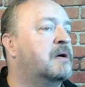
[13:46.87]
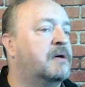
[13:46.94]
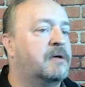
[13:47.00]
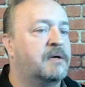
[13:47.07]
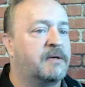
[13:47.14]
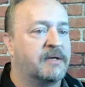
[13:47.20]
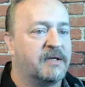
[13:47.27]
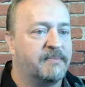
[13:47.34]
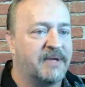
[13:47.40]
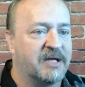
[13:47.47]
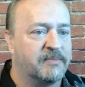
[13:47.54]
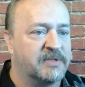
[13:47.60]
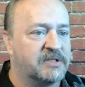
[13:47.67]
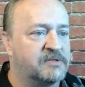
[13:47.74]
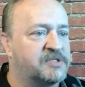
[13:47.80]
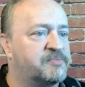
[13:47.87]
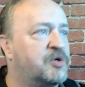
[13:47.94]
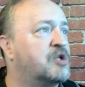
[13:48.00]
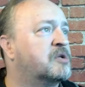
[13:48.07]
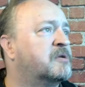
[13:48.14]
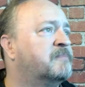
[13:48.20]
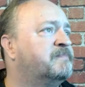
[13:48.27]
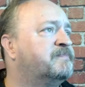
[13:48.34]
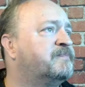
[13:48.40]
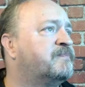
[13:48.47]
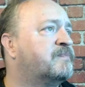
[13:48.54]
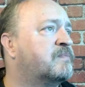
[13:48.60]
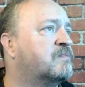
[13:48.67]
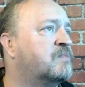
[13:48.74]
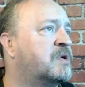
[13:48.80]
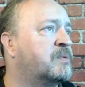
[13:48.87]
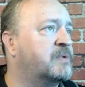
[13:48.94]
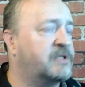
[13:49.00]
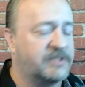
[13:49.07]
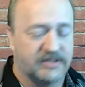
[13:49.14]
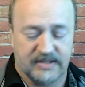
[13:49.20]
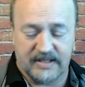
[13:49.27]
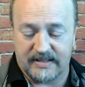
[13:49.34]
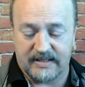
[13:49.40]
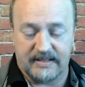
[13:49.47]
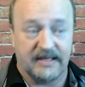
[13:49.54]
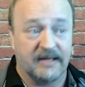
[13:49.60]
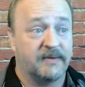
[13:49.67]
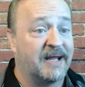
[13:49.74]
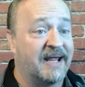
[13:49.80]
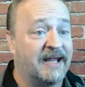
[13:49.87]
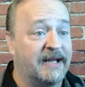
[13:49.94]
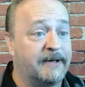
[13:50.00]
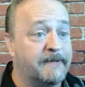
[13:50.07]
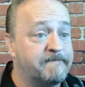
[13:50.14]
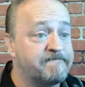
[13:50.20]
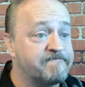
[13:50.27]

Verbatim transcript: Uh, I can make them a little smaller. Let me just take that down to 8.